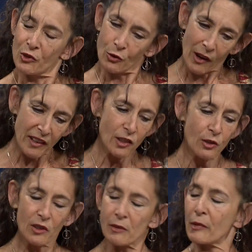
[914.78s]
trying to
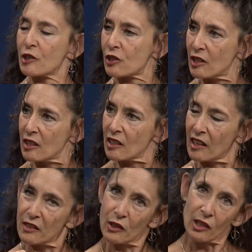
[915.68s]
do as much
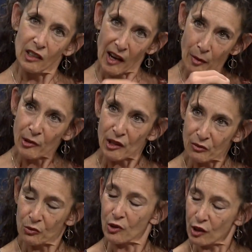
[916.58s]
kind of
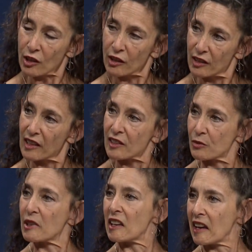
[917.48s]
collaborative work as
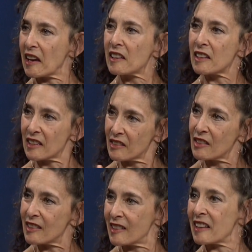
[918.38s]
we can
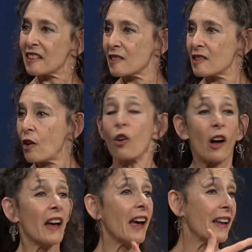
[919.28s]
in
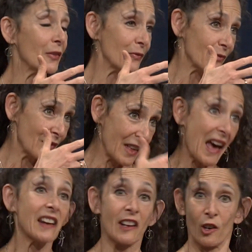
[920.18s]

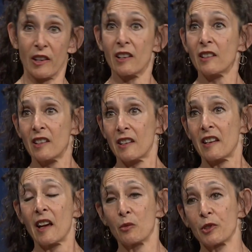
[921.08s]
that area. Right.
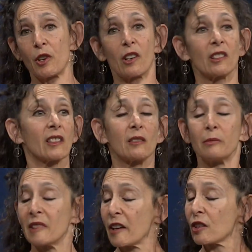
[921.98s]
And we'll talk a little
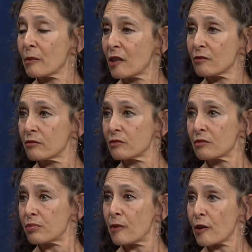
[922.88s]
later about
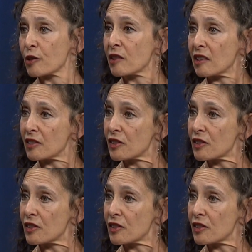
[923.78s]
other things